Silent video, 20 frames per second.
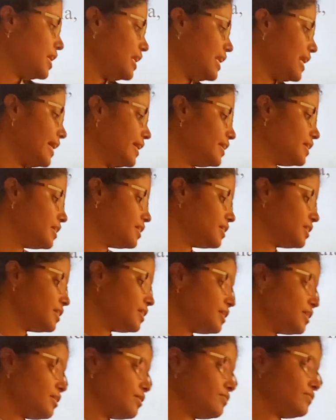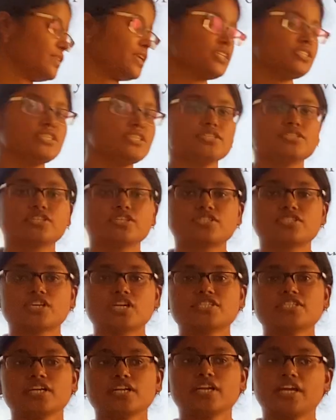Like first is
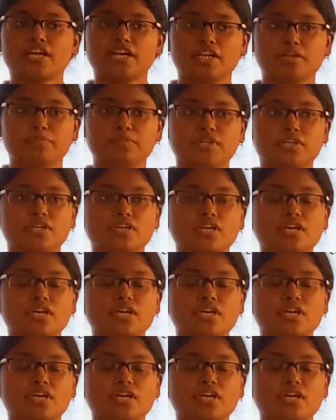research and academic.